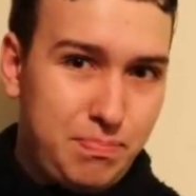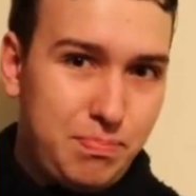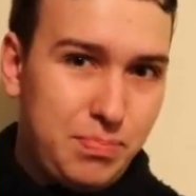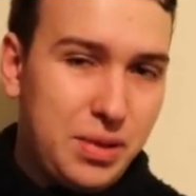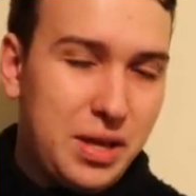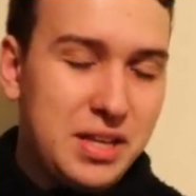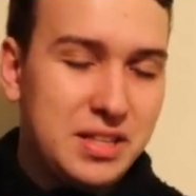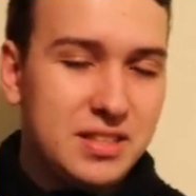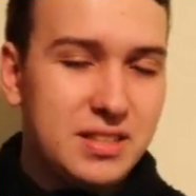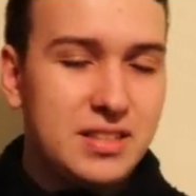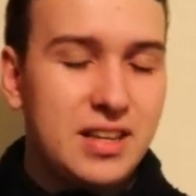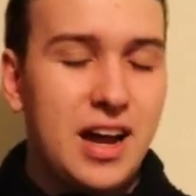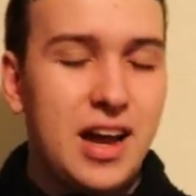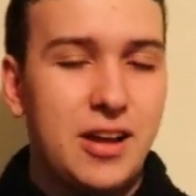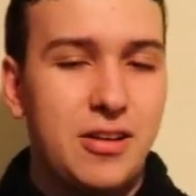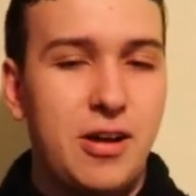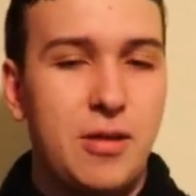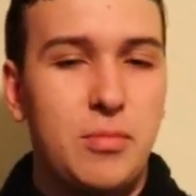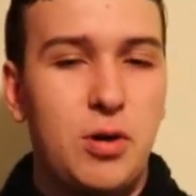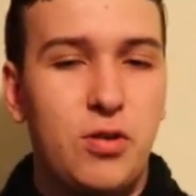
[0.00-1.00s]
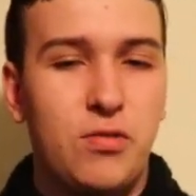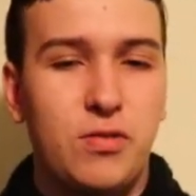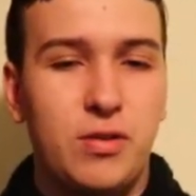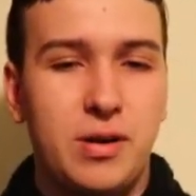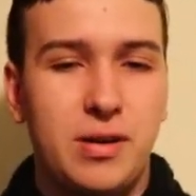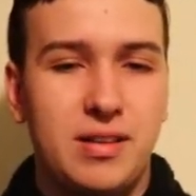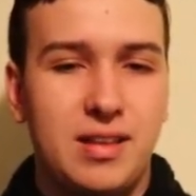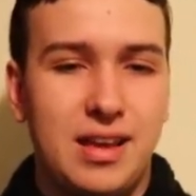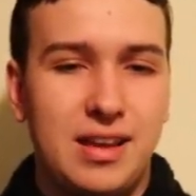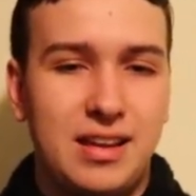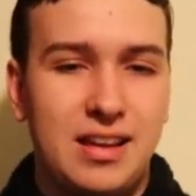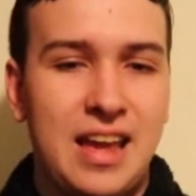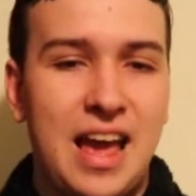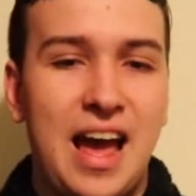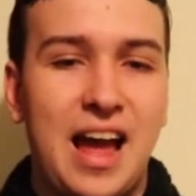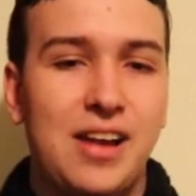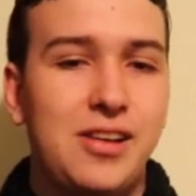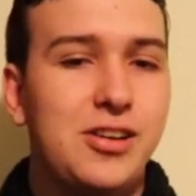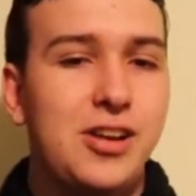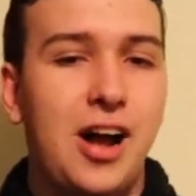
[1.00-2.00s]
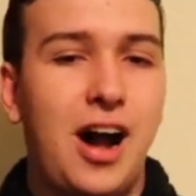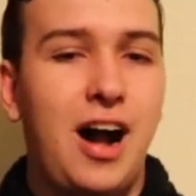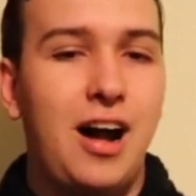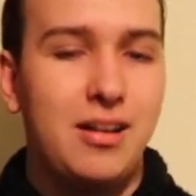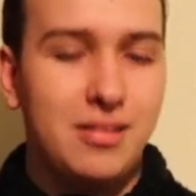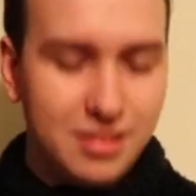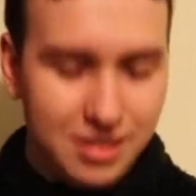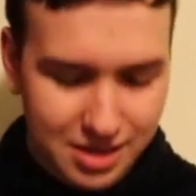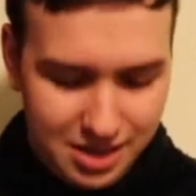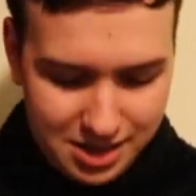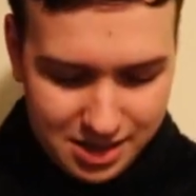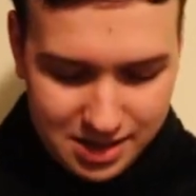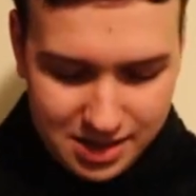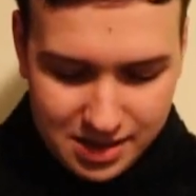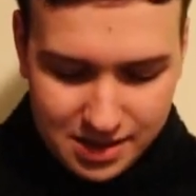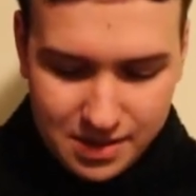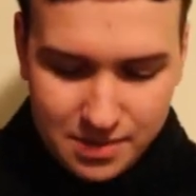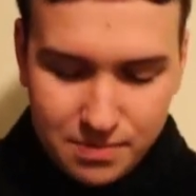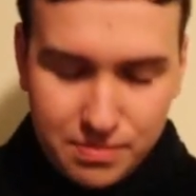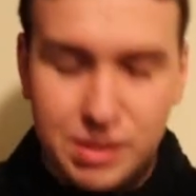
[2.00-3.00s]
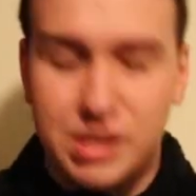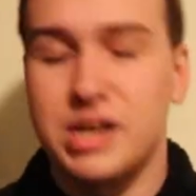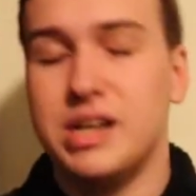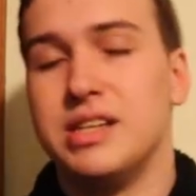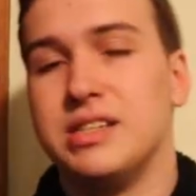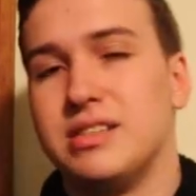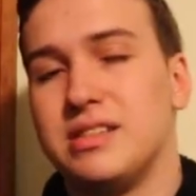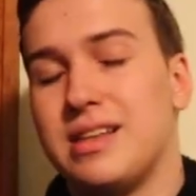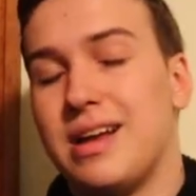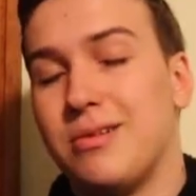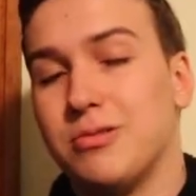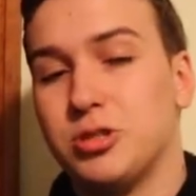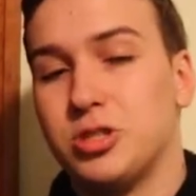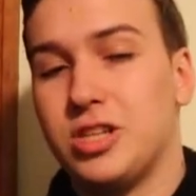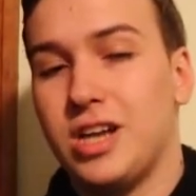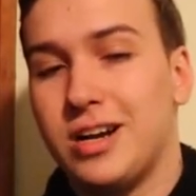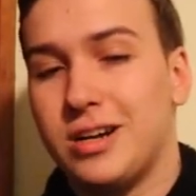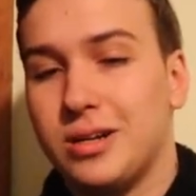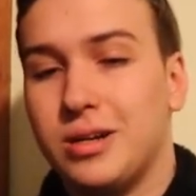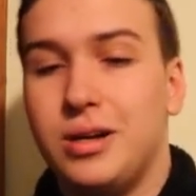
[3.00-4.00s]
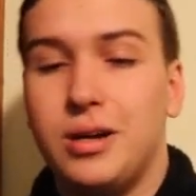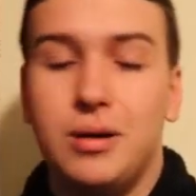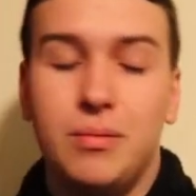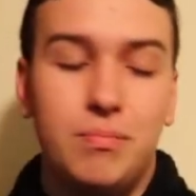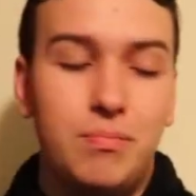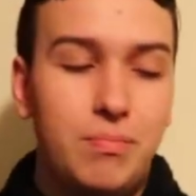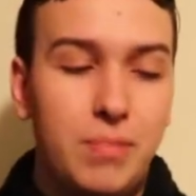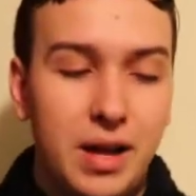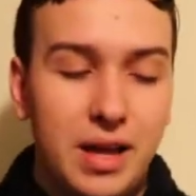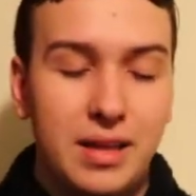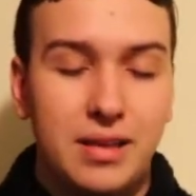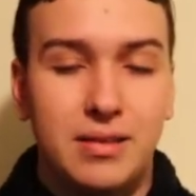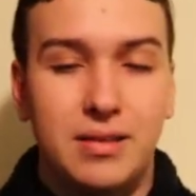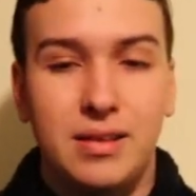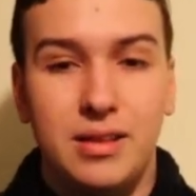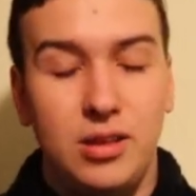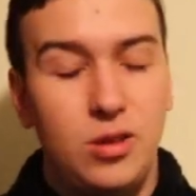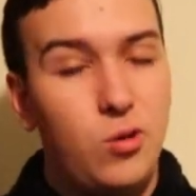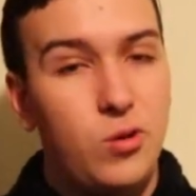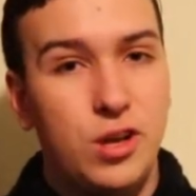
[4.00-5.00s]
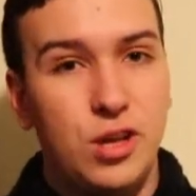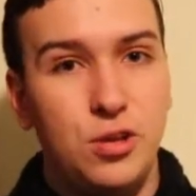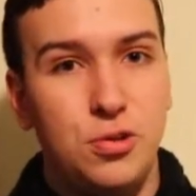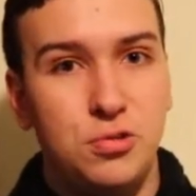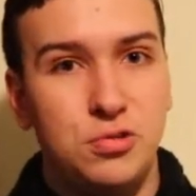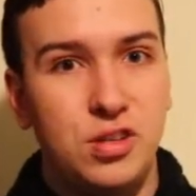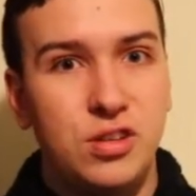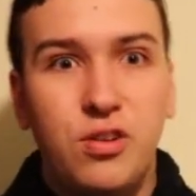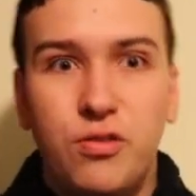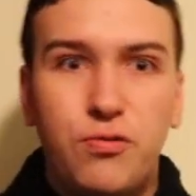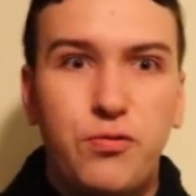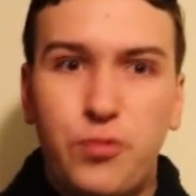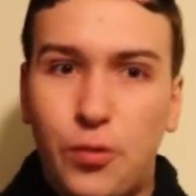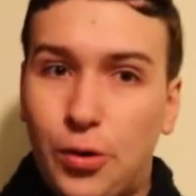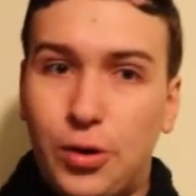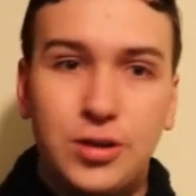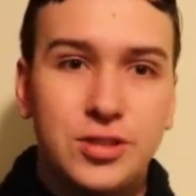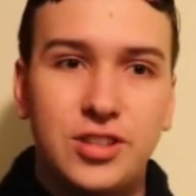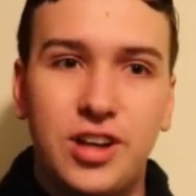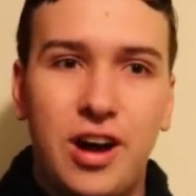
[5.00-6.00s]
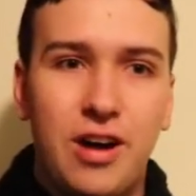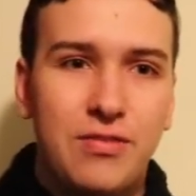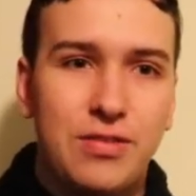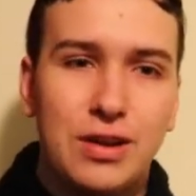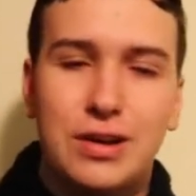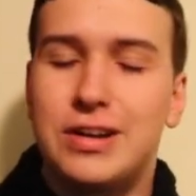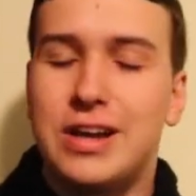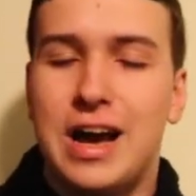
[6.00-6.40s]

plays a diagram over and like, yeah, nah. Because that would suck. But you can use it to force off their